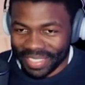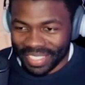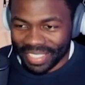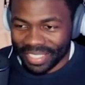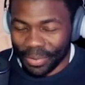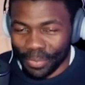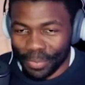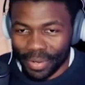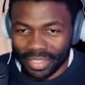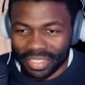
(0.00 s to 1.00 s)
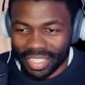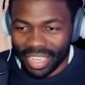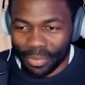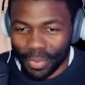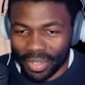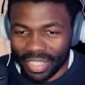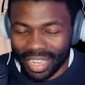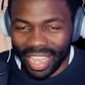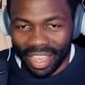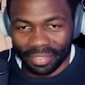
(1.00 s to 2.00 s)
This is a one one and
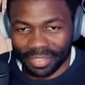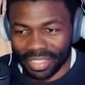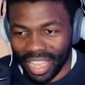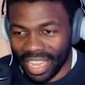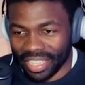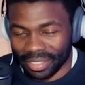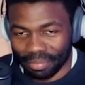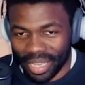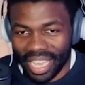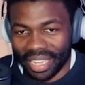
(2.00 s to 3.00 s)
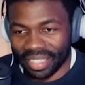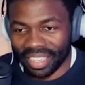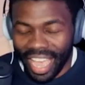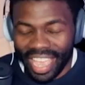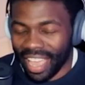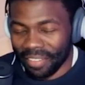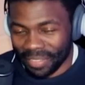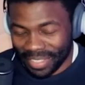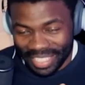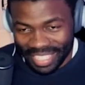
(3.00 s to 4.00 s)
a half size bed. I have
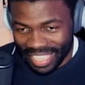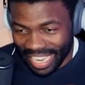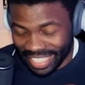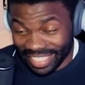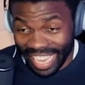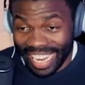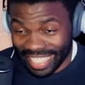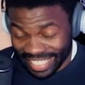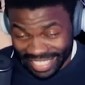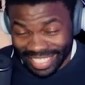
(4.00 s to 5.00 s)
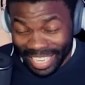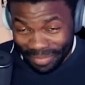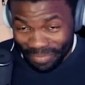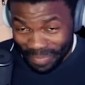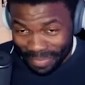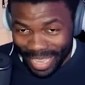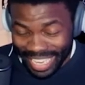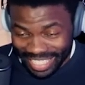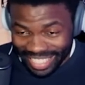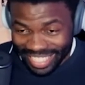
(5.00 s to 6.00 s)
this exact same
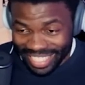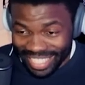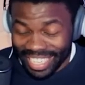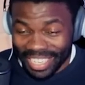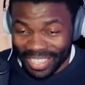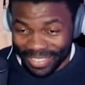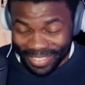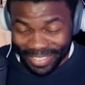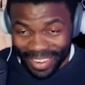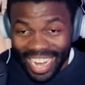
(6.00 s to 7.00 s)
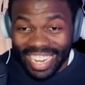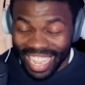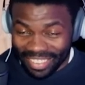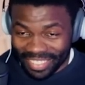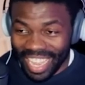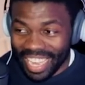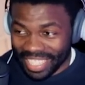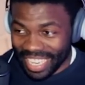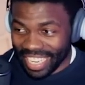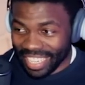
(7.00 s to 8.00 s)
bed right
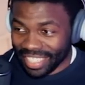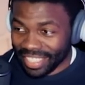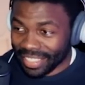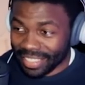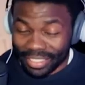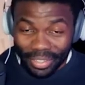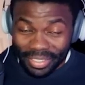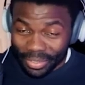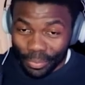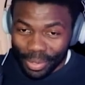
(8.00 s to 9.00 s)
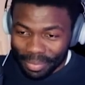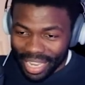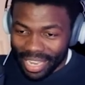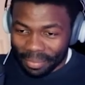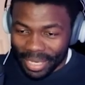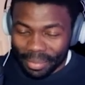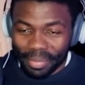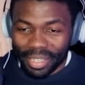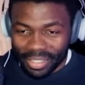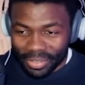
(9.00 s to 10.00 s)
outside there. Not the one behind me,
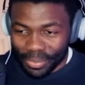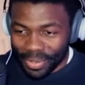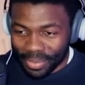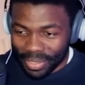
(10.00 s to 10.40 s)
but another one.